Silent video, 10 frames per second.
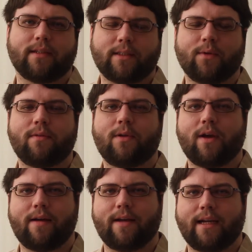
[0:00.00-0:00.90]
So if you
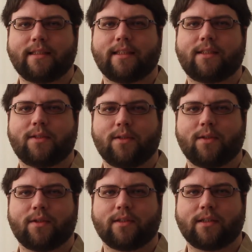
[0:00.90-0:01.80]
have access to
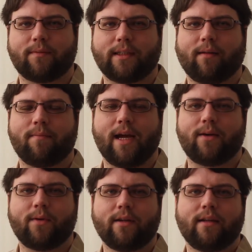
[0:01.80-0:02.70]
your subject
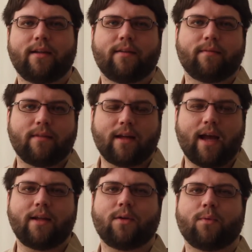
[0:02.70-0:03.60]
matter,
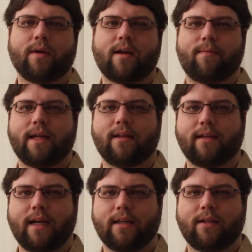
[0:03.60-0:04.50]
I do
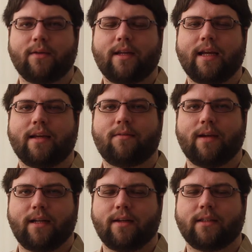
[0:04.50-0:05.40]
recommend that you take
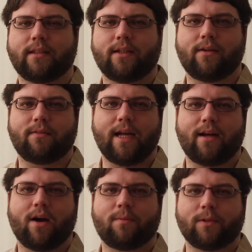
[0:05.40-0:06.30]
advantage of
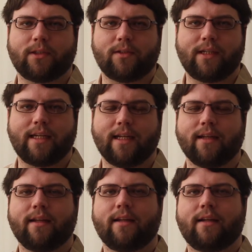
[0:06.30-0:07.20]
that
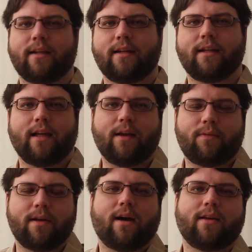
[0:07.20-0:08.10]
opportunity.
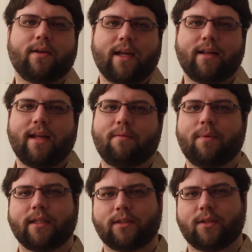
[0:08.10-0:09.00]
If not, you can take
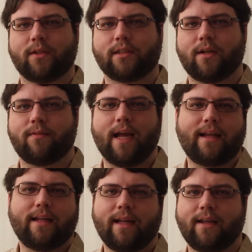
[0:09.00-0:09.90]
pictures of
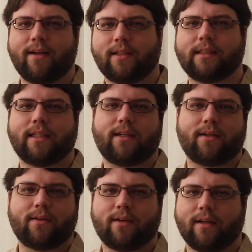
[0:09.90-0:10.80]
anything, a
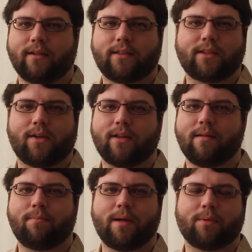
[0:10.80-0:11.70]
chair, a salt
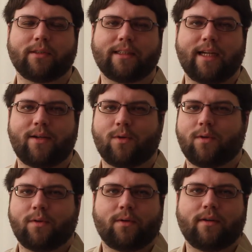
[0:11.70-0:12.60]
and pepper
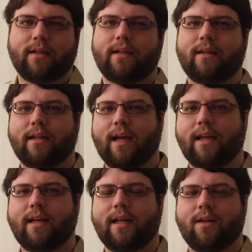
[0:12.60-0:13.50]
shaker, or
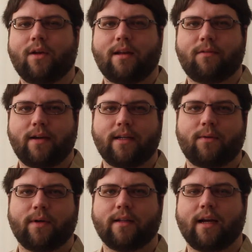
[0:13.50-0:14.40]
anything you can find
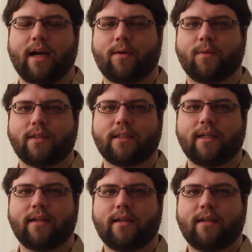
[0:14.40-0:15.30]
around the house